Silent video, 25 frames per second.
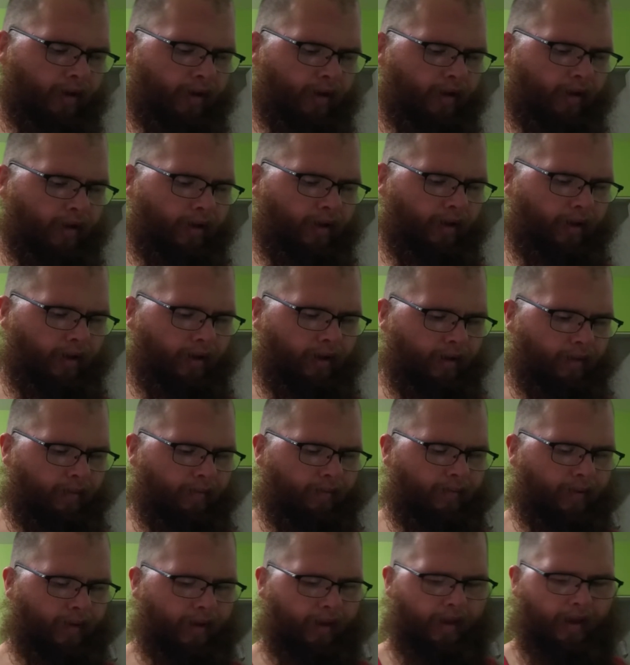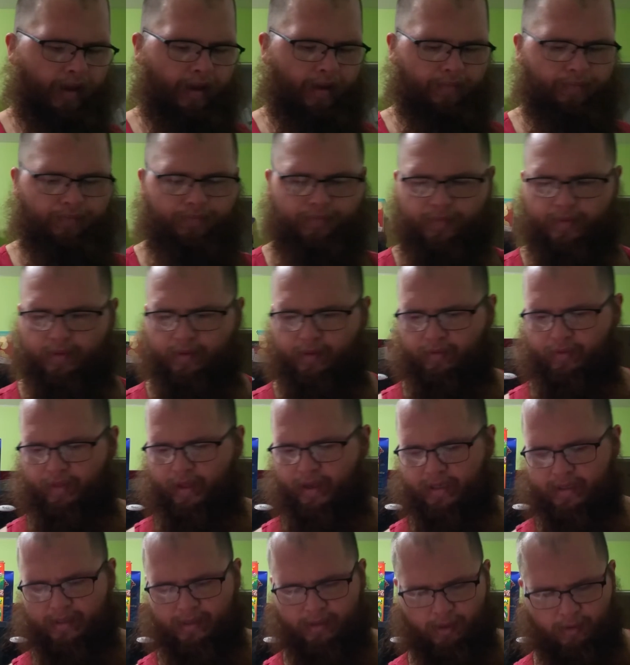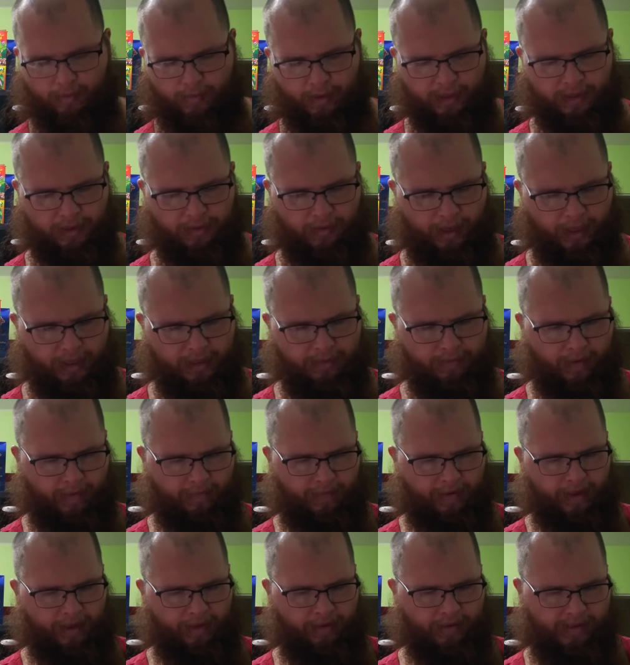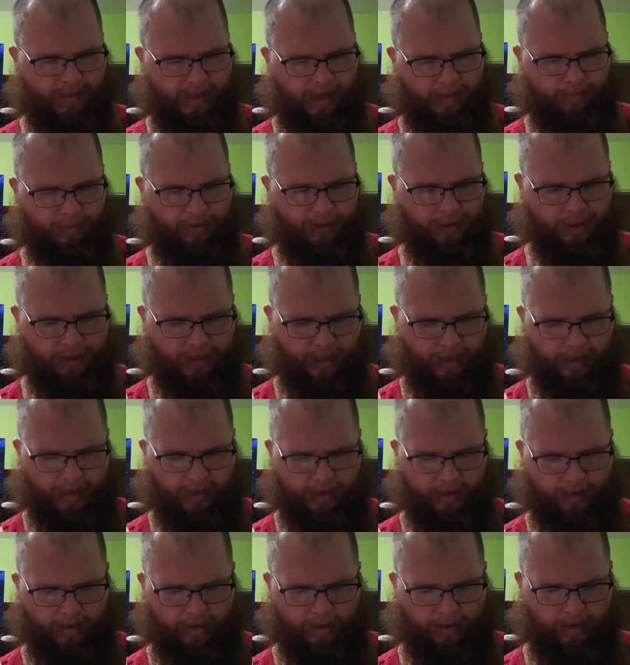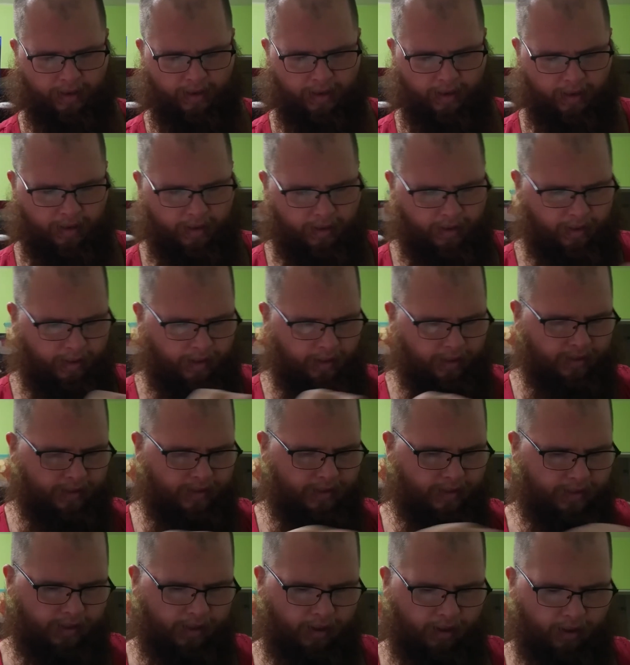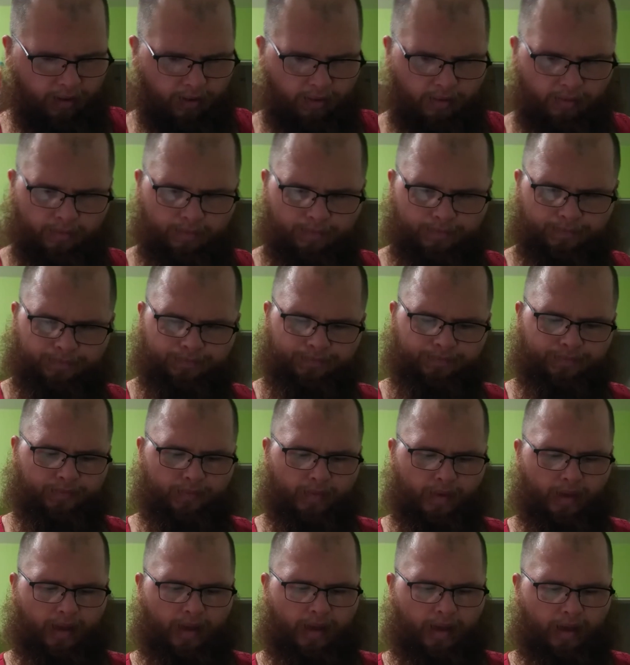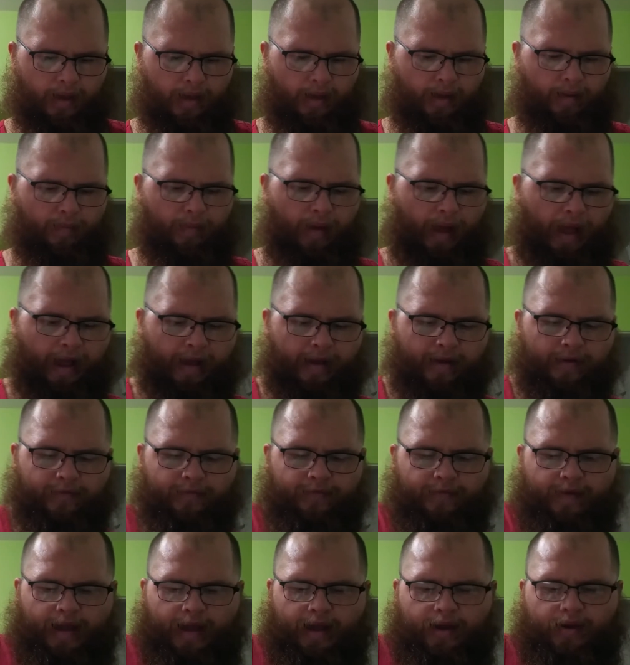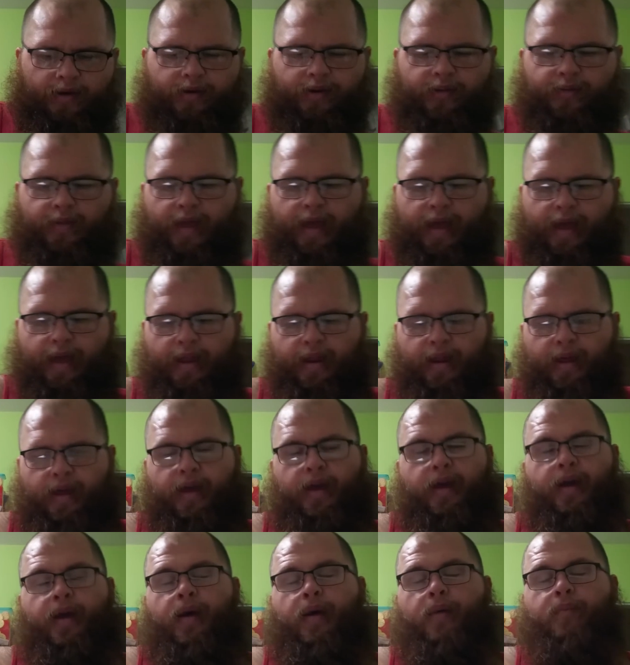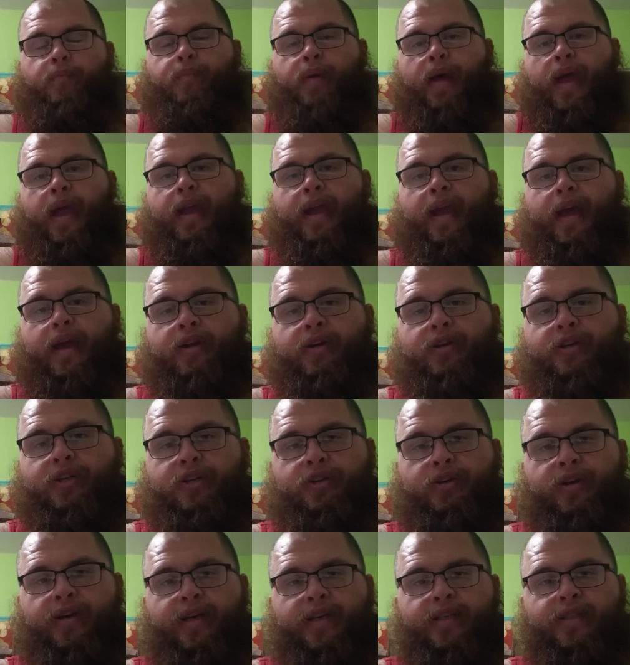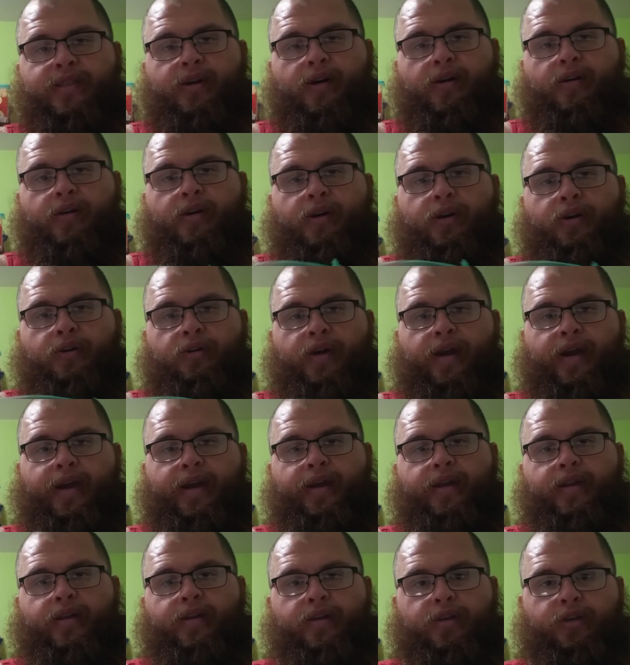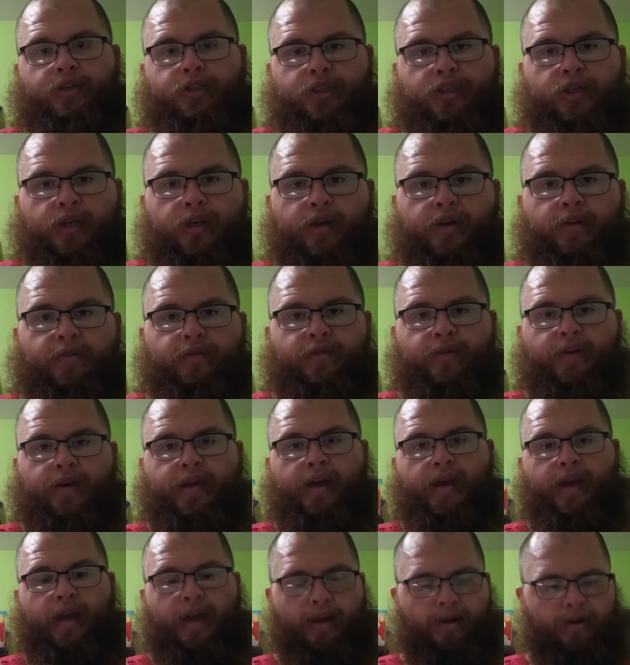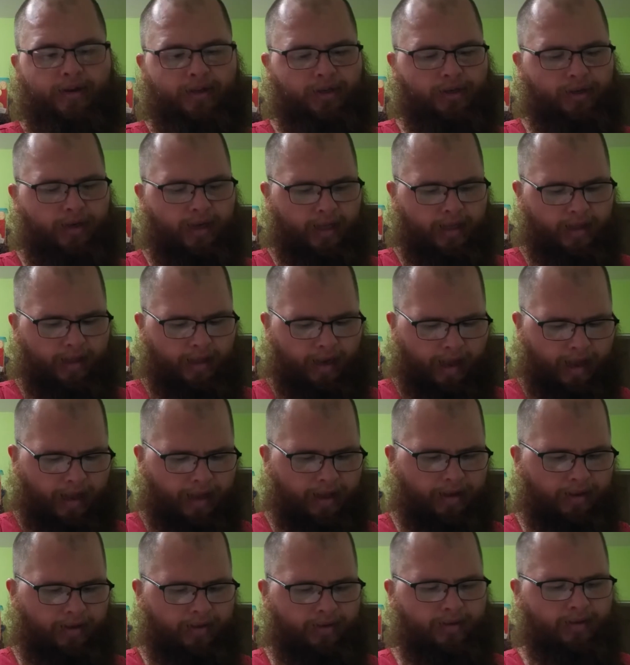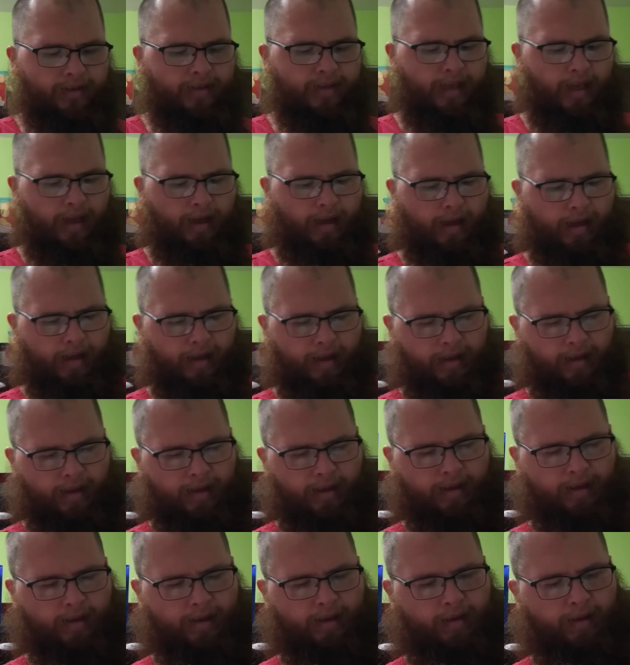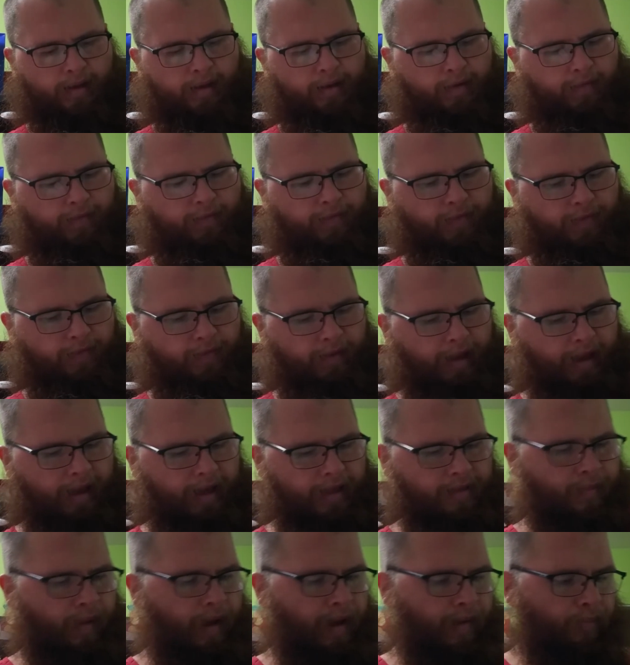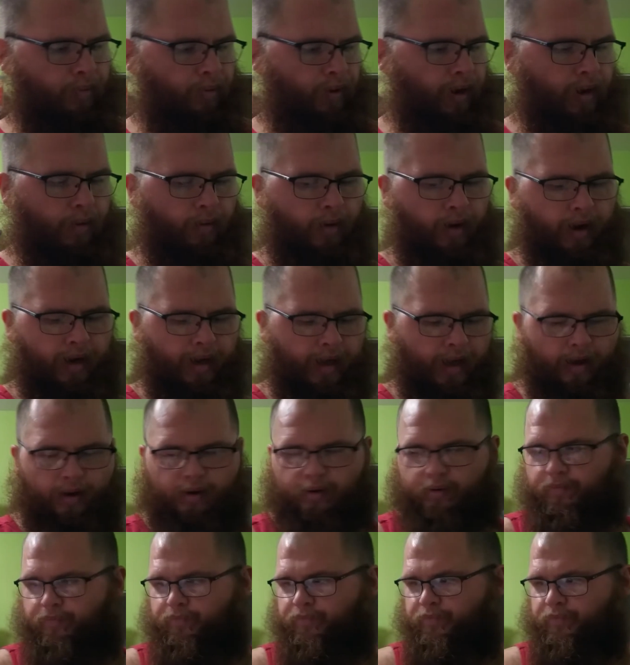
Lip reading: But yeah, thanks so much for watching my videos. I appreciate it. So, I have found that Bang energy drinks are a great sugar-free energy drink that I use as my pre-workout,